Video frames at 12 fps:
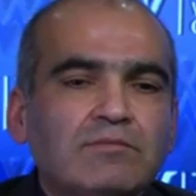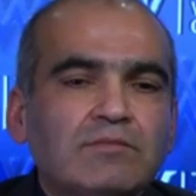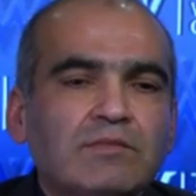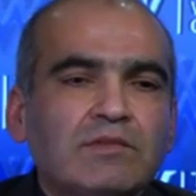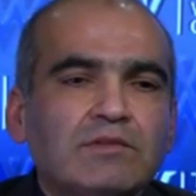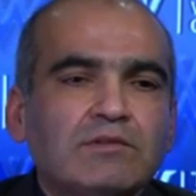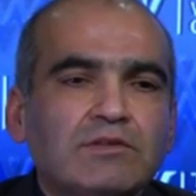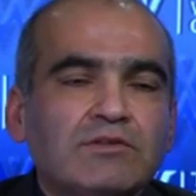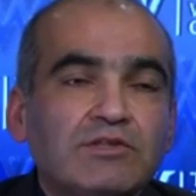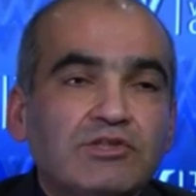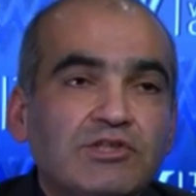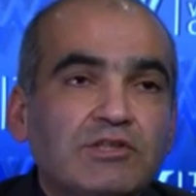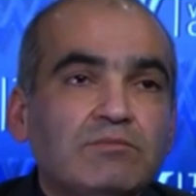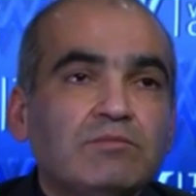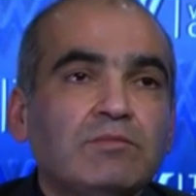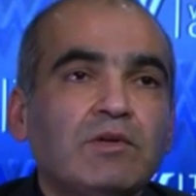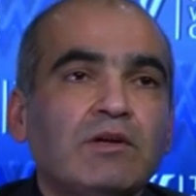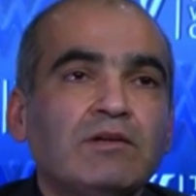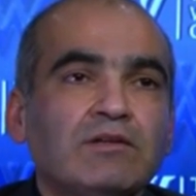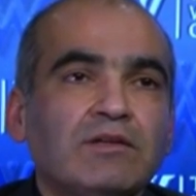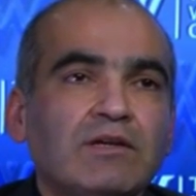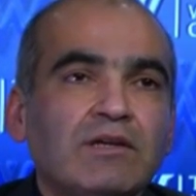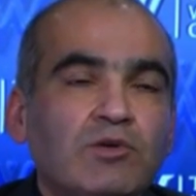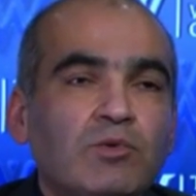The regime
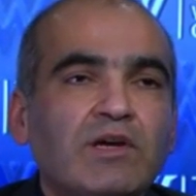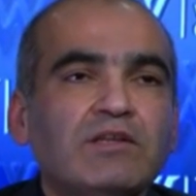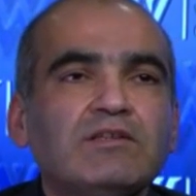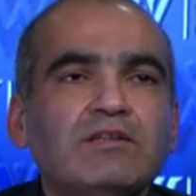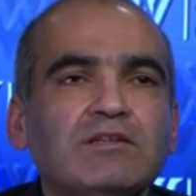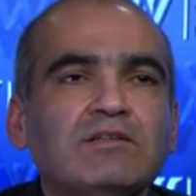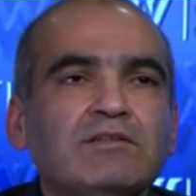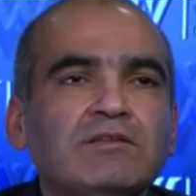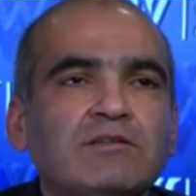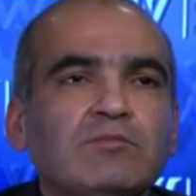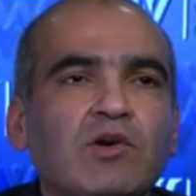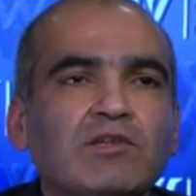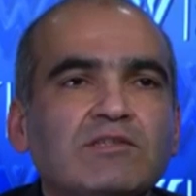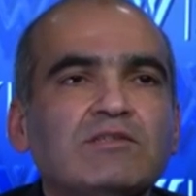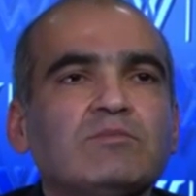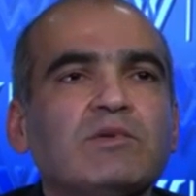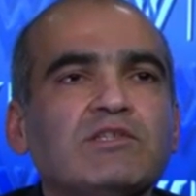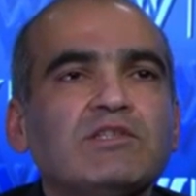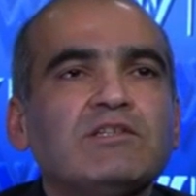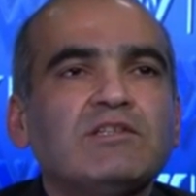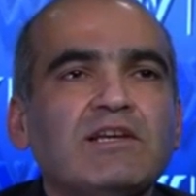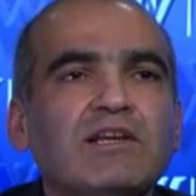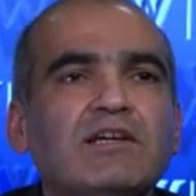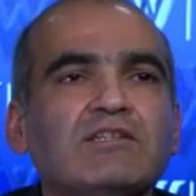equating the participation in
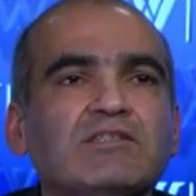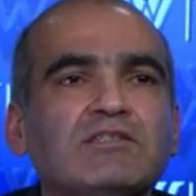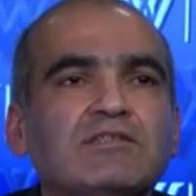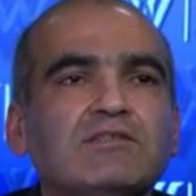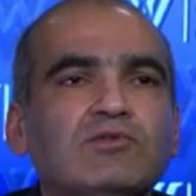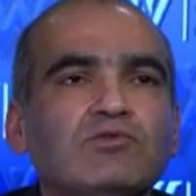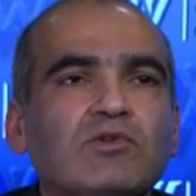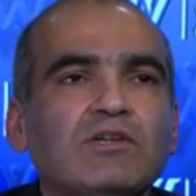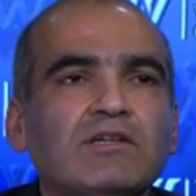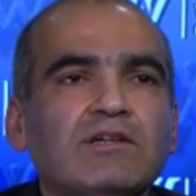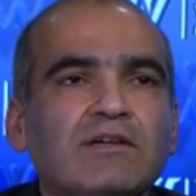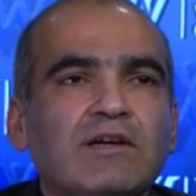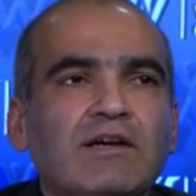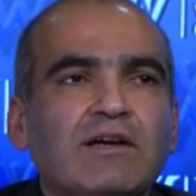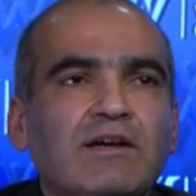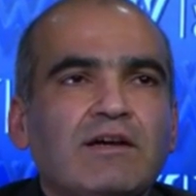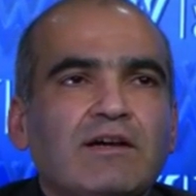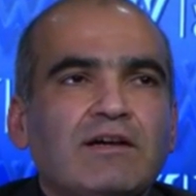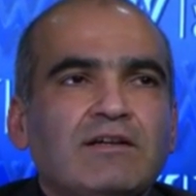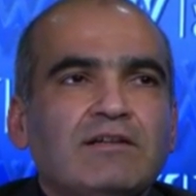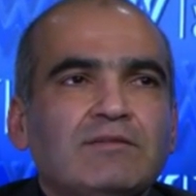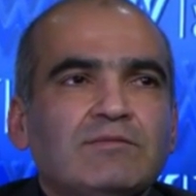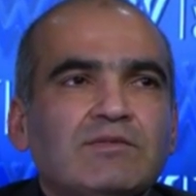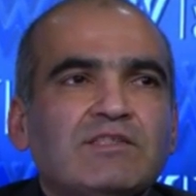the elections to
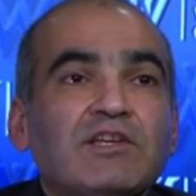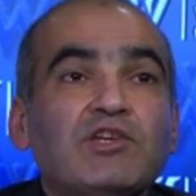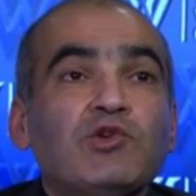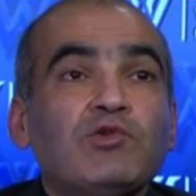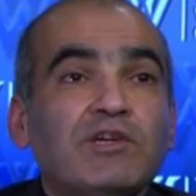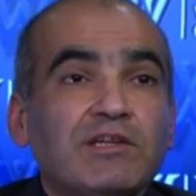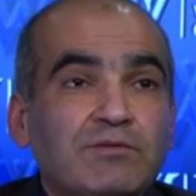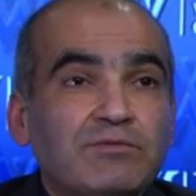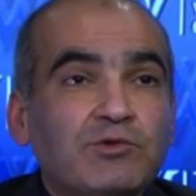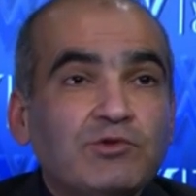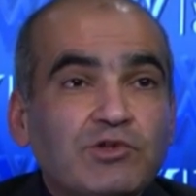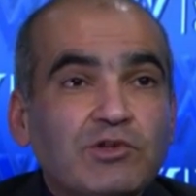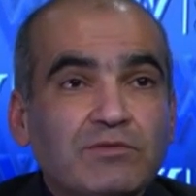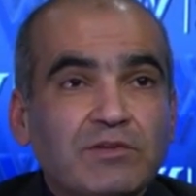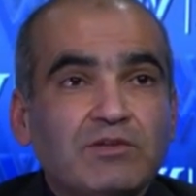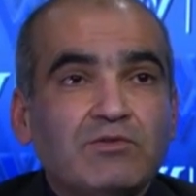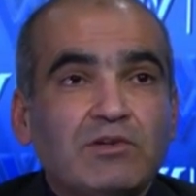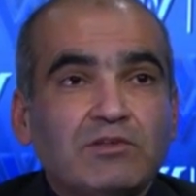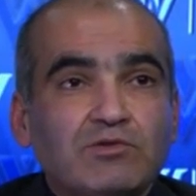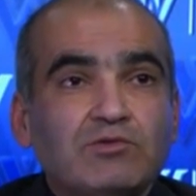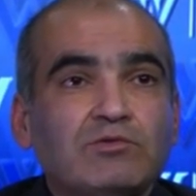securing the future of Iran.